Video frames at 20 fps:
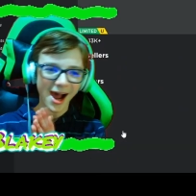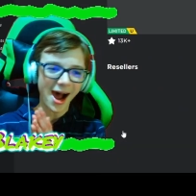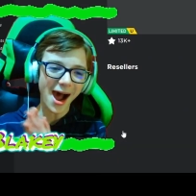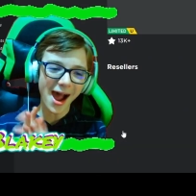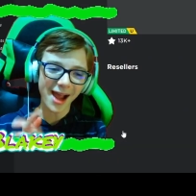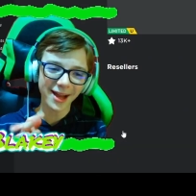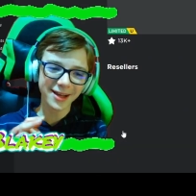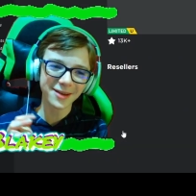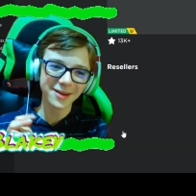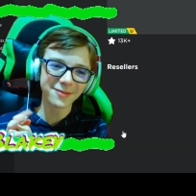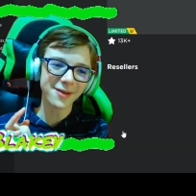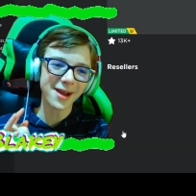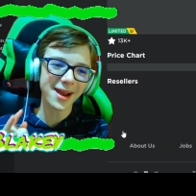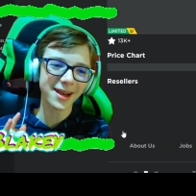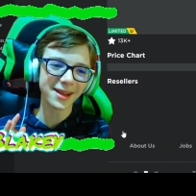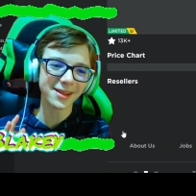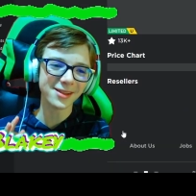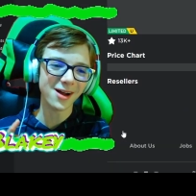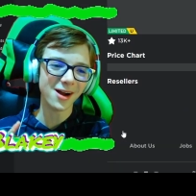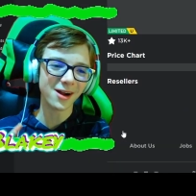I couldn't wait
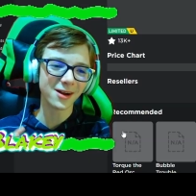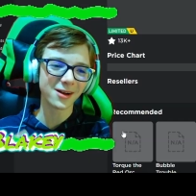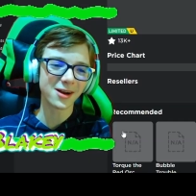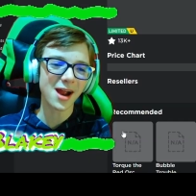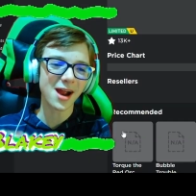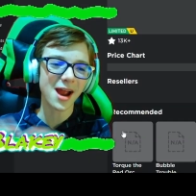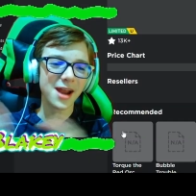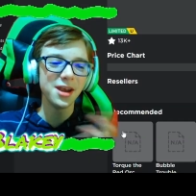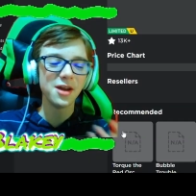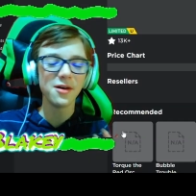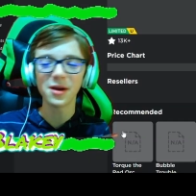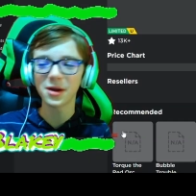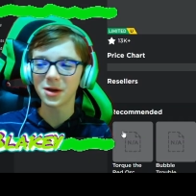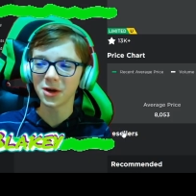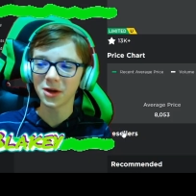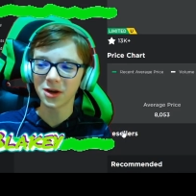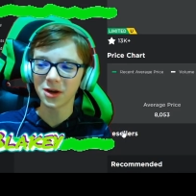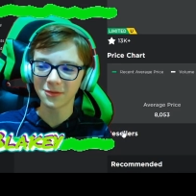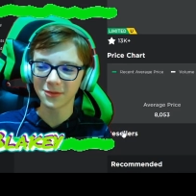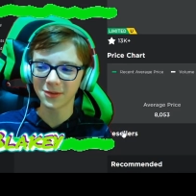any longer. I know it
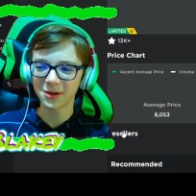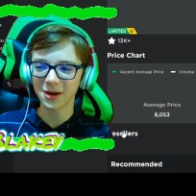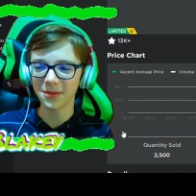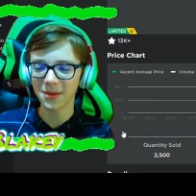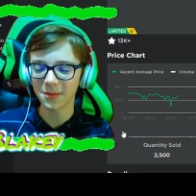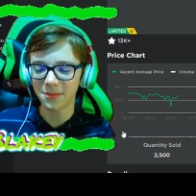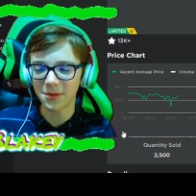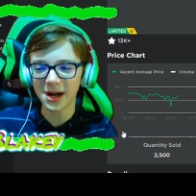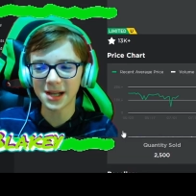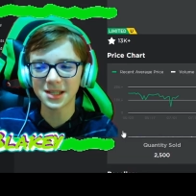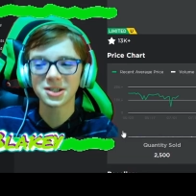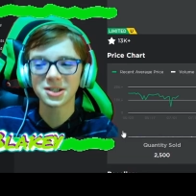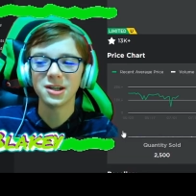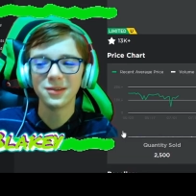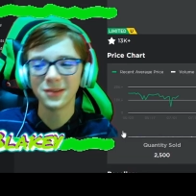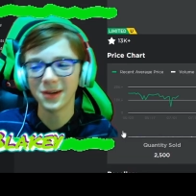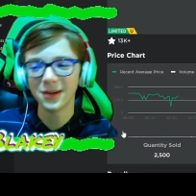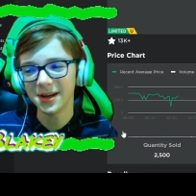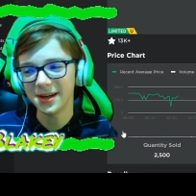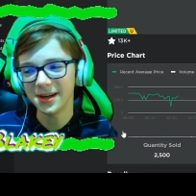could have the price could
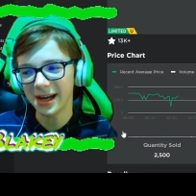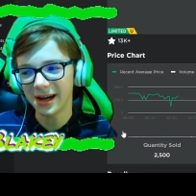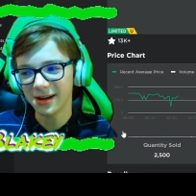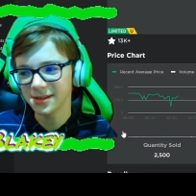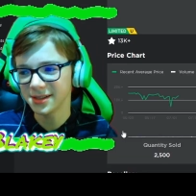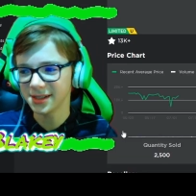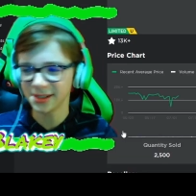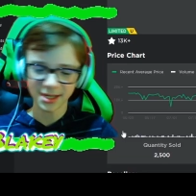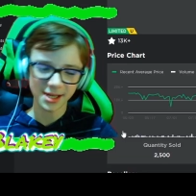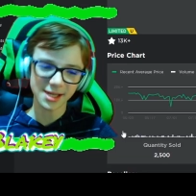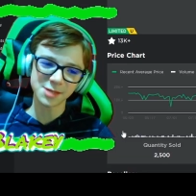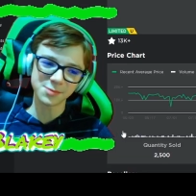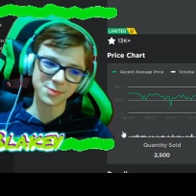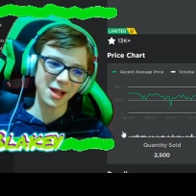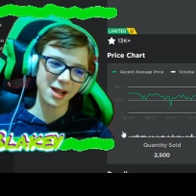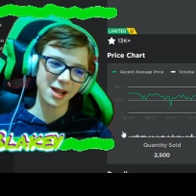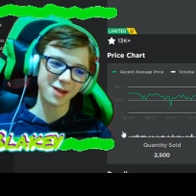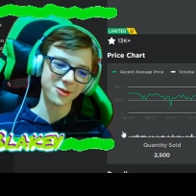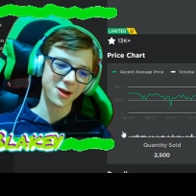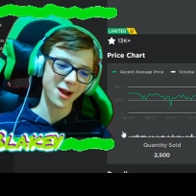have gone down, so it is
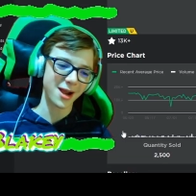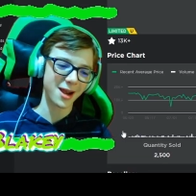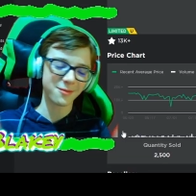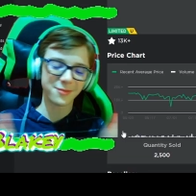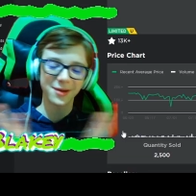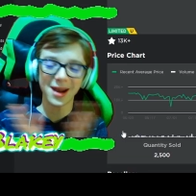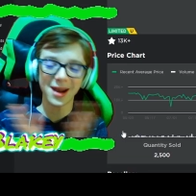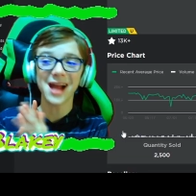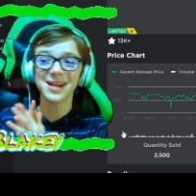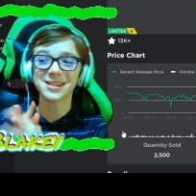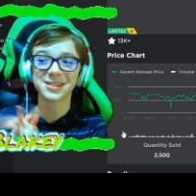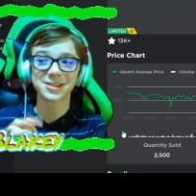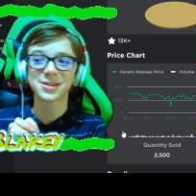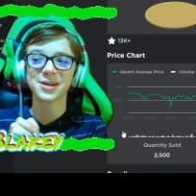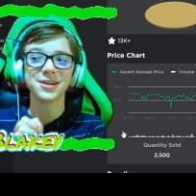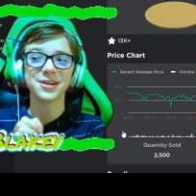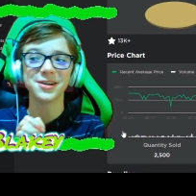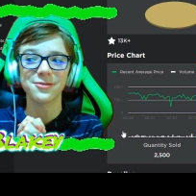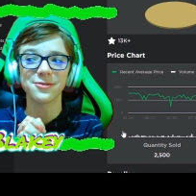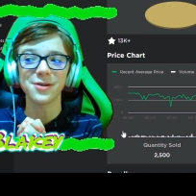Black Friday, but I just
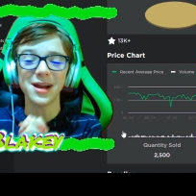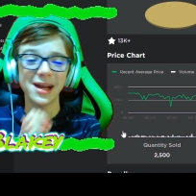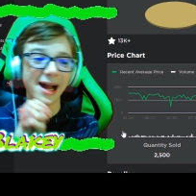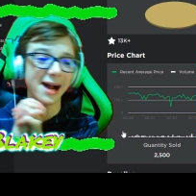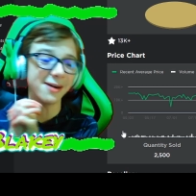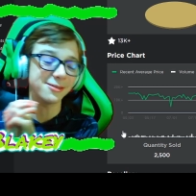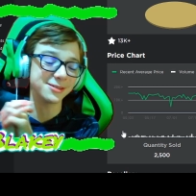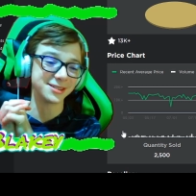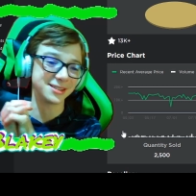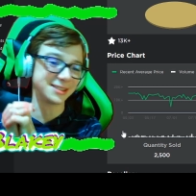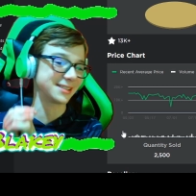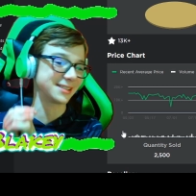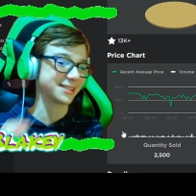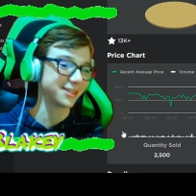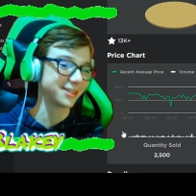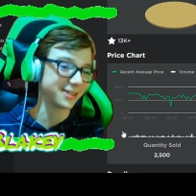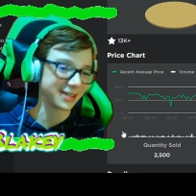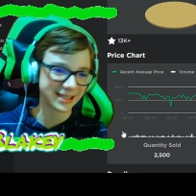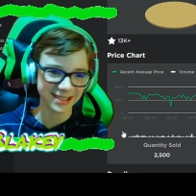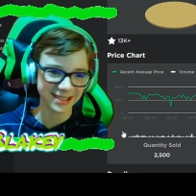couldn't wait. I was just
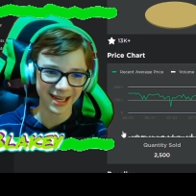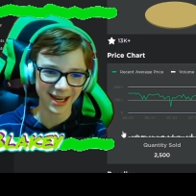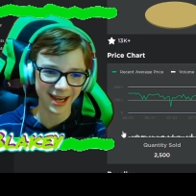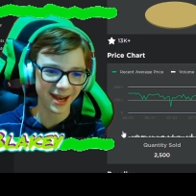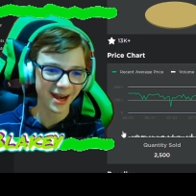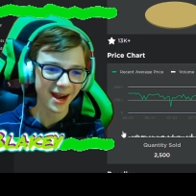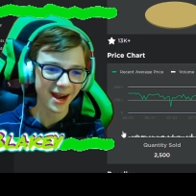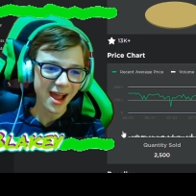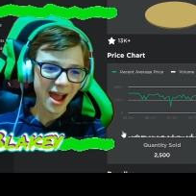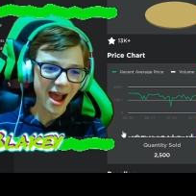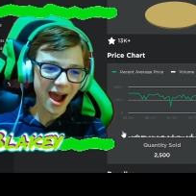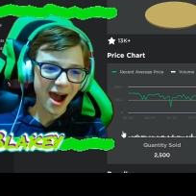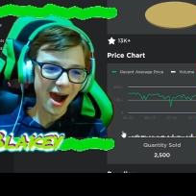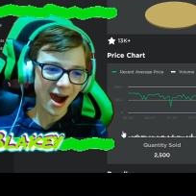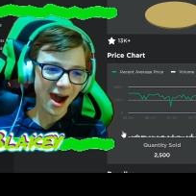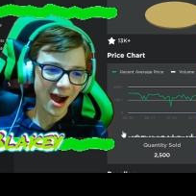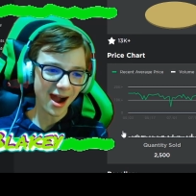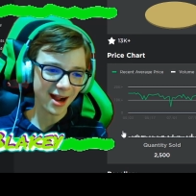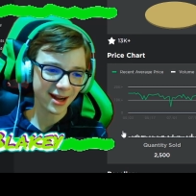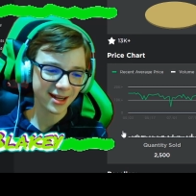so excited,
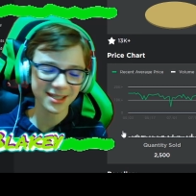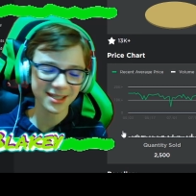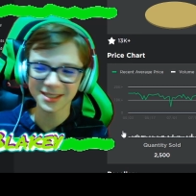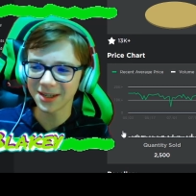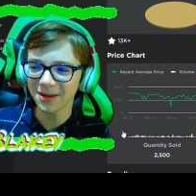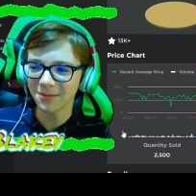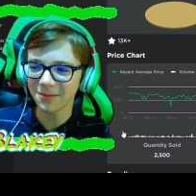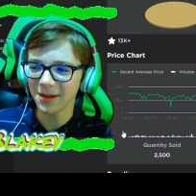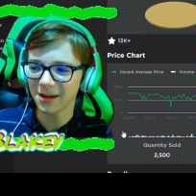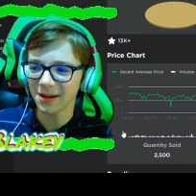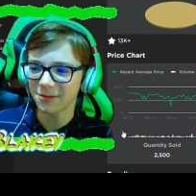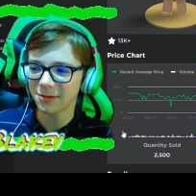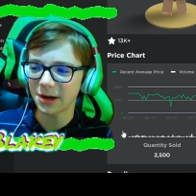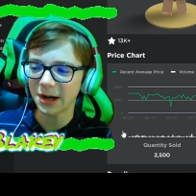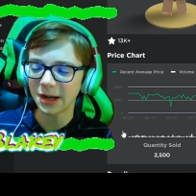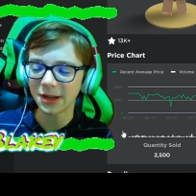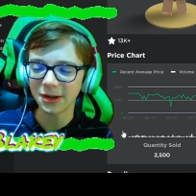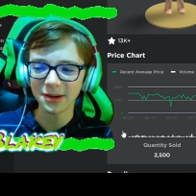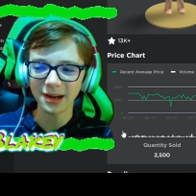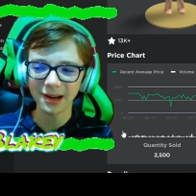uh, cause you know Black
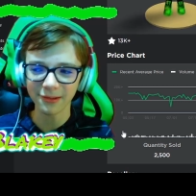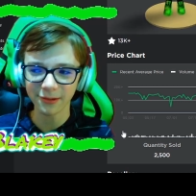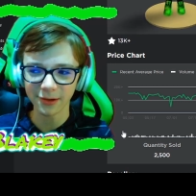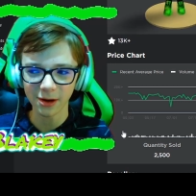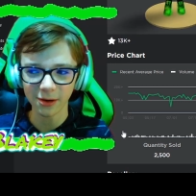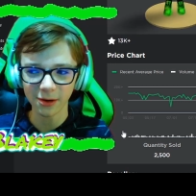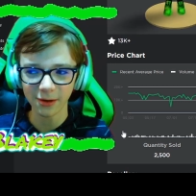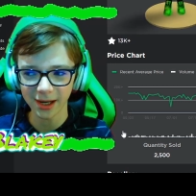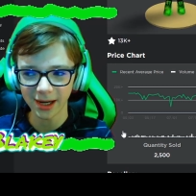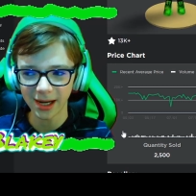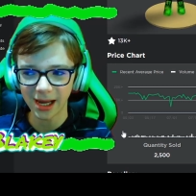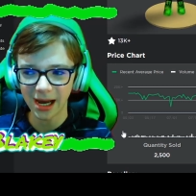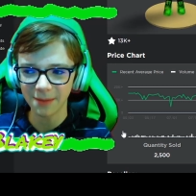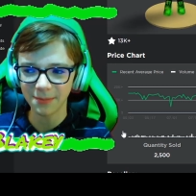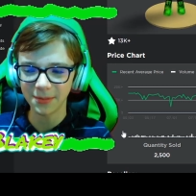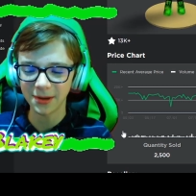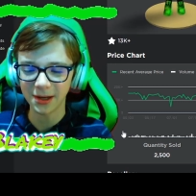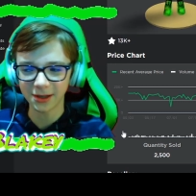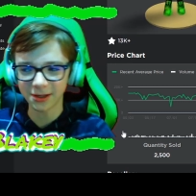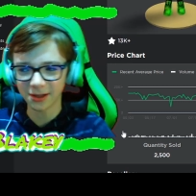Friday, you never know what could
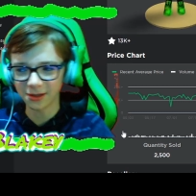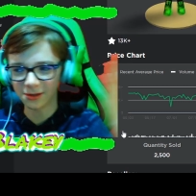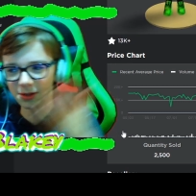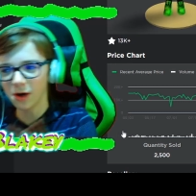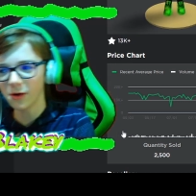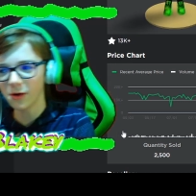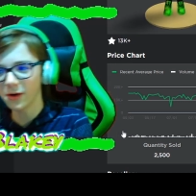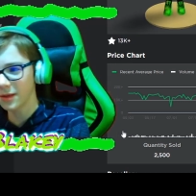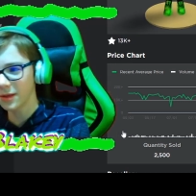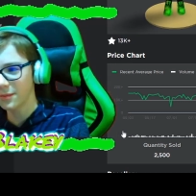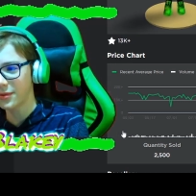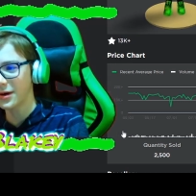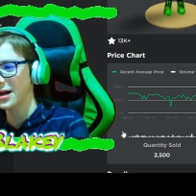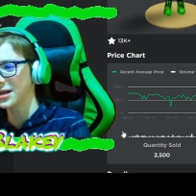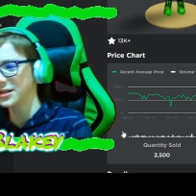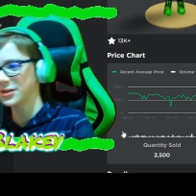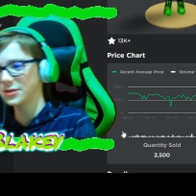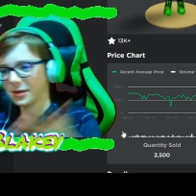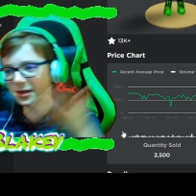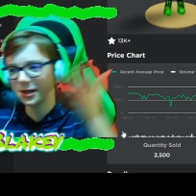happen. It could lower the
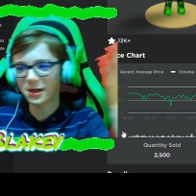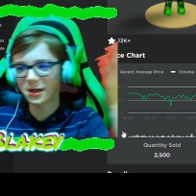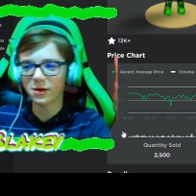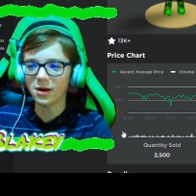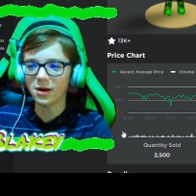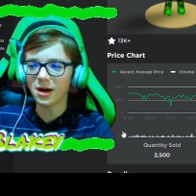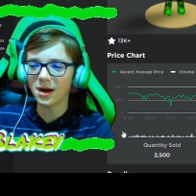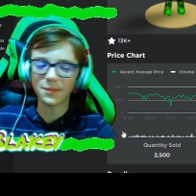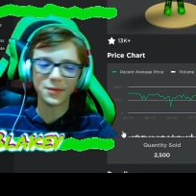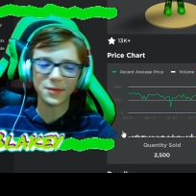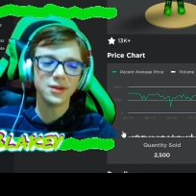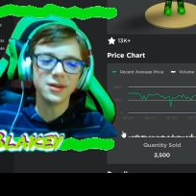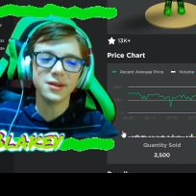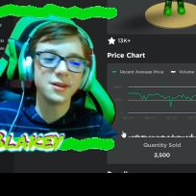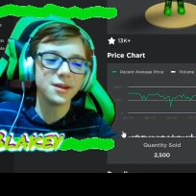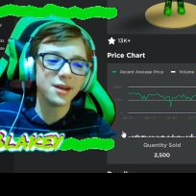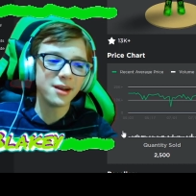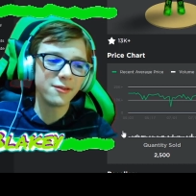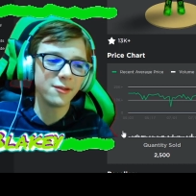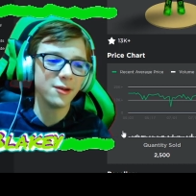price or it could go up. You
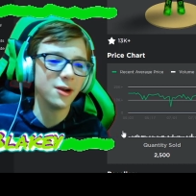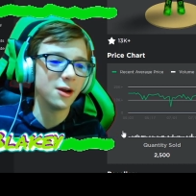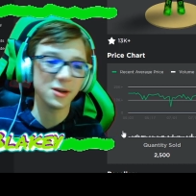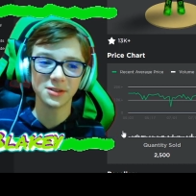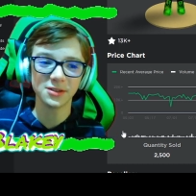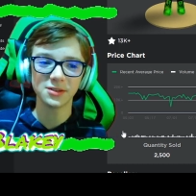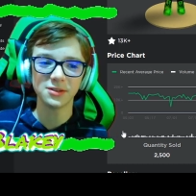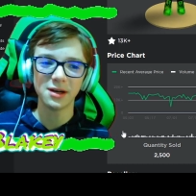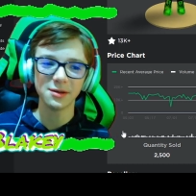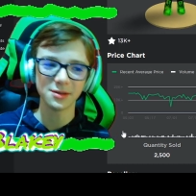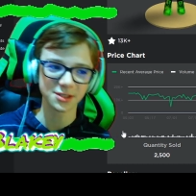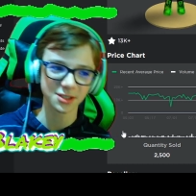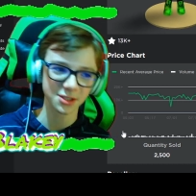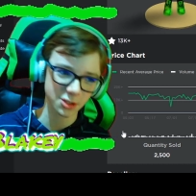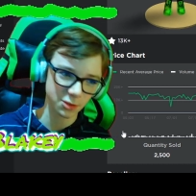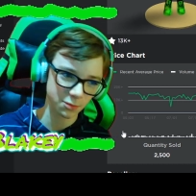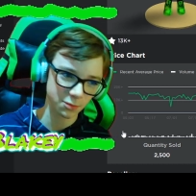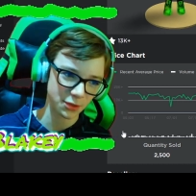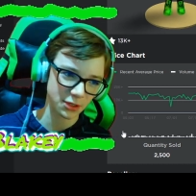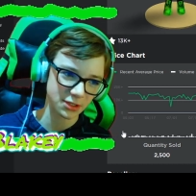you never know. So I was just
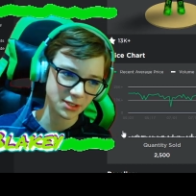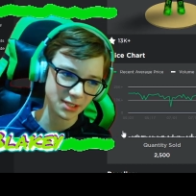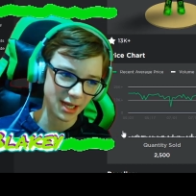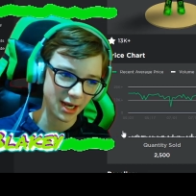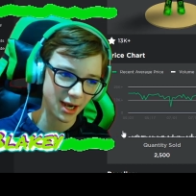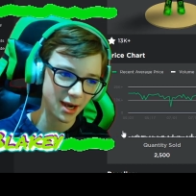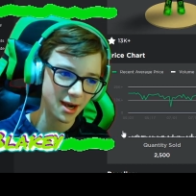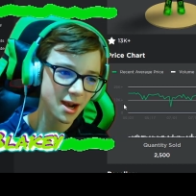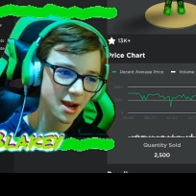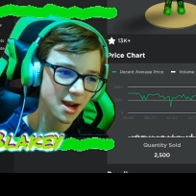super excited.